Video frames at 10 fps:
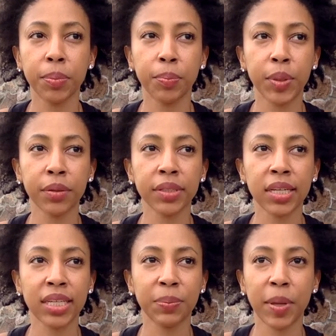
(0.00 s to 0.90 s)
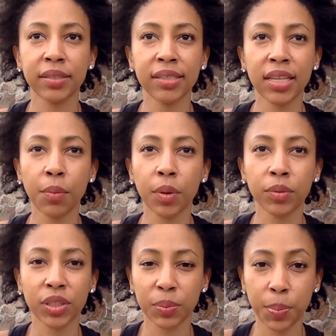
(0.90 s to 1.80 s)
bills and expenses that were
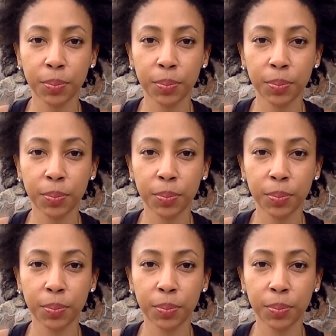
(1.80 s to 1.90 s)
just